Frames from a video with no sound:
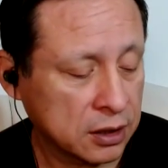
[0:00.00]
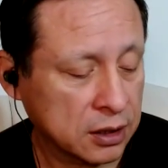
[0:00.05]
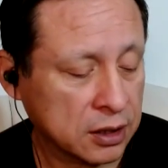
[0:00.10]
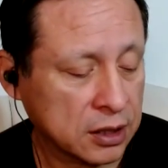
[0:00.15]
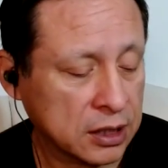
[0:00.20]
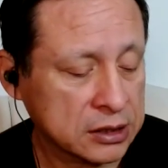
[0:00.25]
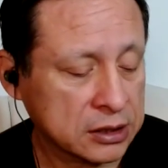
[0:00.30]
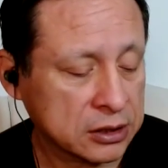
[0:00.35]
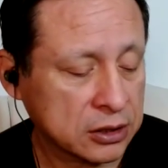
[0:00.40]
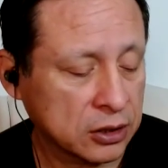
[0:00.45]

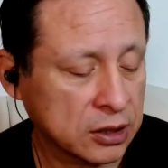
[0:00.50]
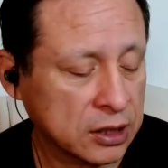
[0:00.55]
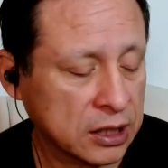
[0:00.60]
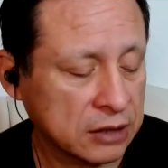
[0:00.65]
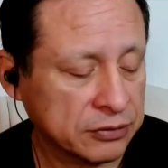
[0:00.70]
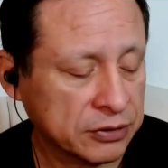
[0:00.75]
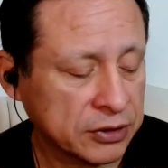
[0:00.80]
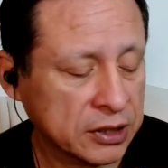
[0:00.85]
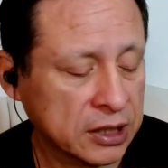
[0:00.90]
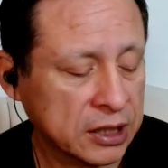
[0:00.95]
Classical
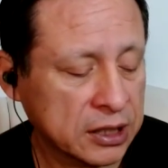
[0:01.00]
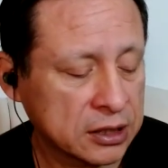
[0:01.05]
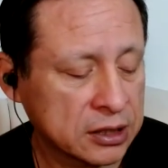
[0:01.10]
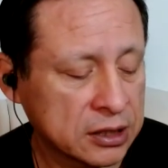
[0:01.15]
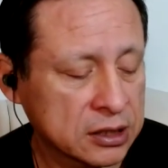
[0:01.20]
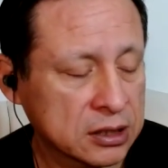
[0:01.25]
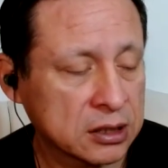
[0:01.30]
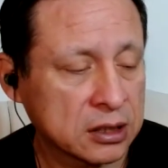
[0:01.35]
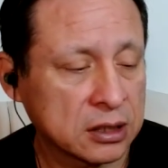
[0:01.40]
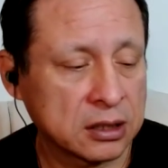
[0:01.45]
Life and
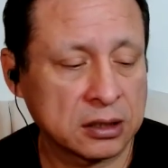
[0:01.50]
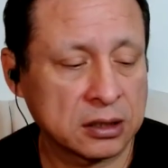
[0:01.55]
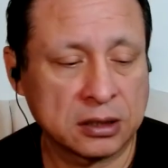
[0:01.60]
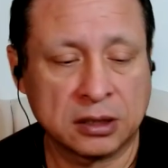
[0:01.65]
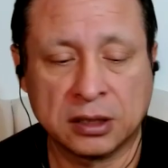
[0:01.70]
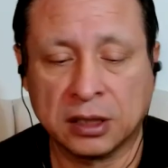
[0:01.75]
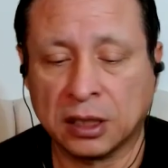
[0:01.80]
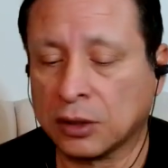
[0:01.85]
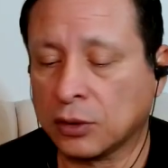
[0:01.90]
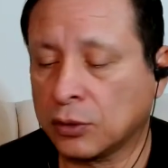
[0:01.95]
Letters,
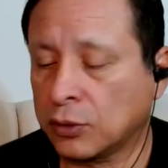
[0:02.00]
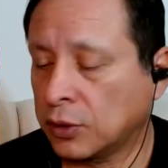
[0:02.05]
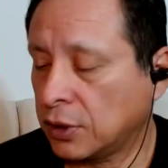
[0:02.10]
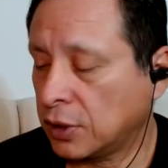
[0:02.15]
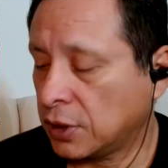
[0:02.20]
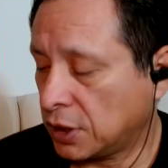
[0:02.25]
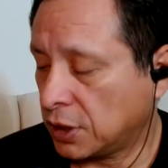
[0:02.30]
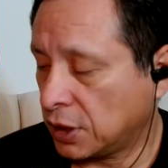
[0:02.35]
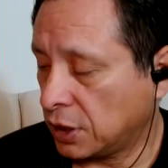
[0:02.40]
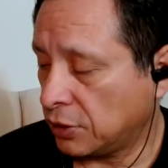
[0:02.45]

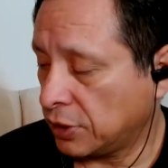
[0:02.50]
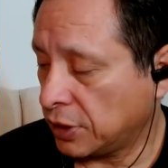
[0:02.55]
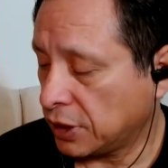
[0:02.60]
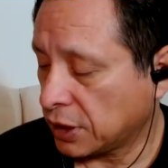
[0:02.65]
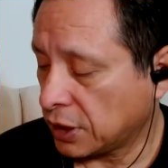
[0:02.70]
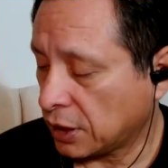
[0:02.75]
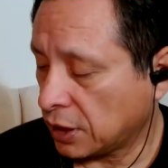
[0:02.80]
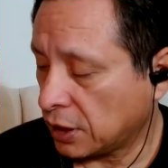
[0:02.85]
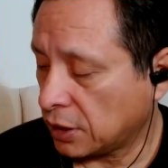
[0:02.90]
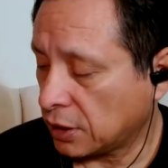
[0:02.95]
Duckworth
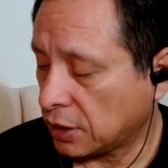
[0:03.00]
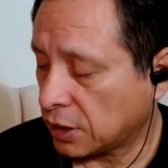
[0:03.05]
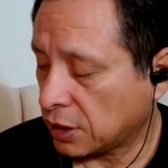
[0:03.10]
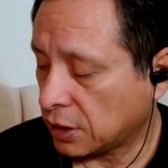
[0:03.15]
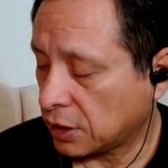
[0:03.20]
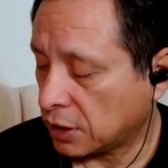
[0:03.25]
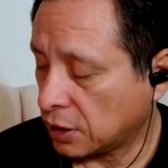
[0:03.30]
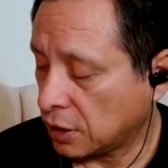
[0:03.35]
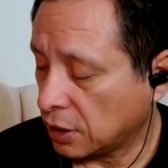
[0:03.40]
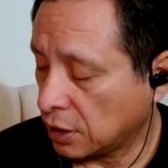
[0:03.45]
series, I
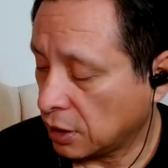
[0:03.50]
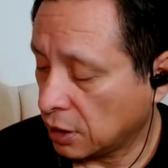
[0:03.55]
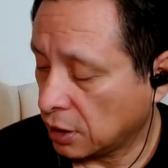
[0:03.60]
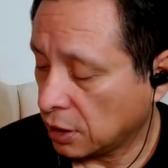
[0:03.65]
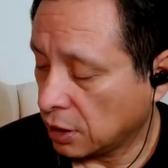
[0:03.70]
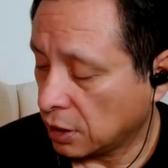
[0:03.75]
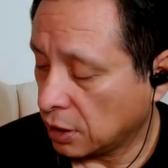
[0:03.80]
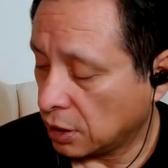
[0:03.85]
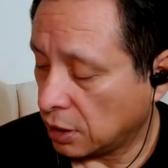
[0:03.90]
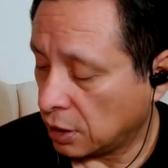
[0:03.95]
guess.
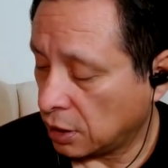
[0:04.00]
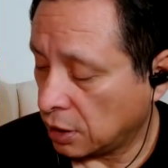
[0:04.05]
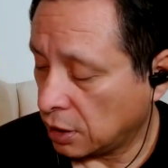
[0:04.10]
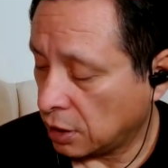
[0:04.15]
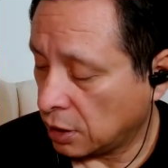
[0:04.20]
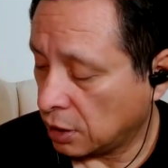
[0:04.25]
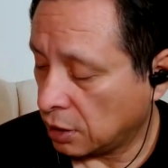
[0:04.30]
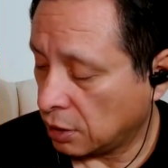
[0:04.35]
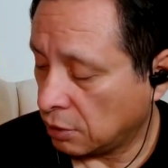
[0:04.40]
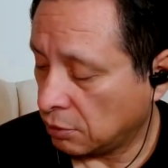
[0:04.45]

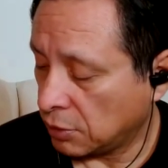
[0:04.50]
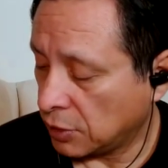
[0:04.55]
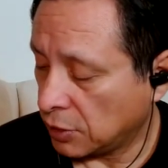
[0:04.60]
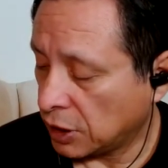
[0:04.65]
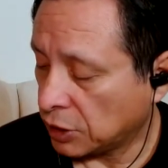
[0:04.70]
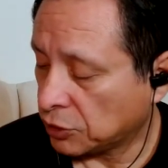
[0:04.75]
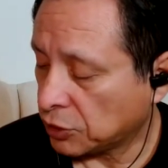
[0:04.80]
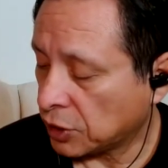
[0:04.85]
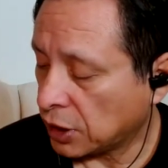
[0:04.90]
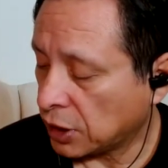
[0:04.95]

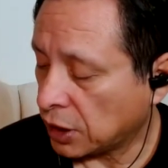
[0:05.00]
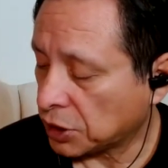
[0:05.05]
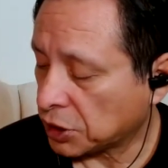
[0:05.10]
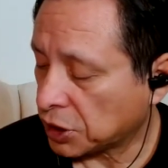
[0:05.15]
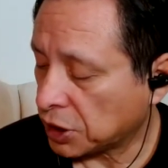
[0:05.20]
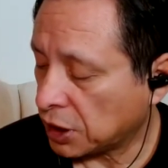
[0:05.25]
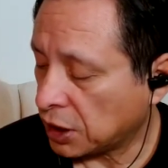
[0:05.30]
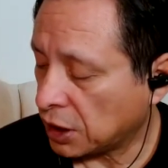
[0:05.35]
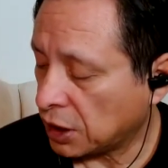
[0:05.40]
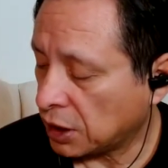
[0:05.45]

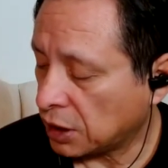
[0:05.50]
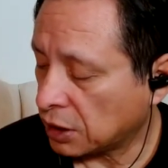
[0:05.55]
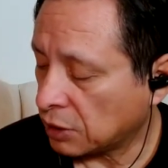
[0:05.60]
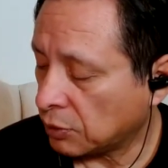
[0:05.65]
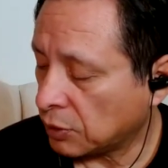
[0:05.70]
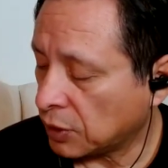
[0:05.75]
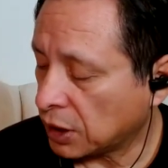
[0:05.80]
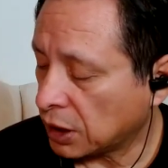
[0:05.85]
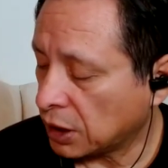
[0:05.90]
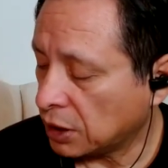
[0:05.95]
Introduction, the
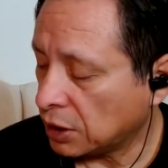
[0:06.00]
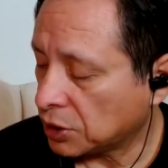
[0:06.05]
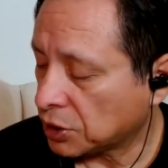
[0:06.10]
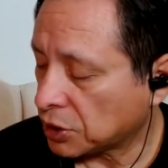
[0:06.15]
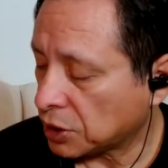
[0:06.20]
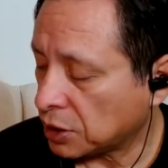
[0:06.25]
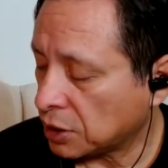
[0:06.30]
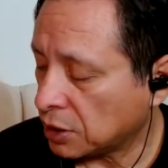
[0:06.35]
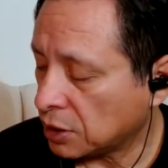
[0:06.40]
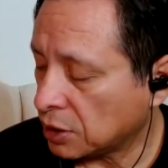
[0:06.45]

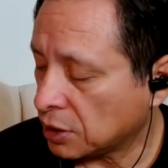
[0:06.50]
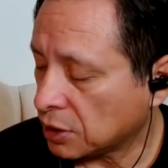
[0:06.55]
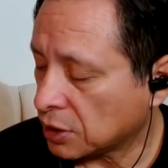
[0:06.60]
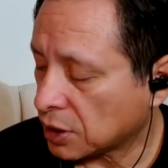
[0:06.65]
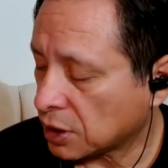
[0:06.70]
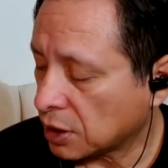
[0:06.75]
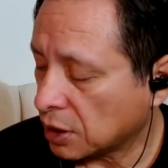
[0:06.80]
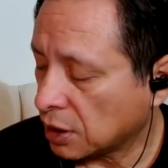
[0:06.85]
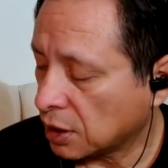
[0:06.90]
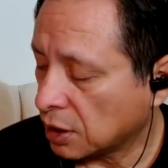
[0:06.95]

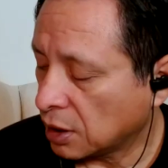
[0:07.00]
Milesians,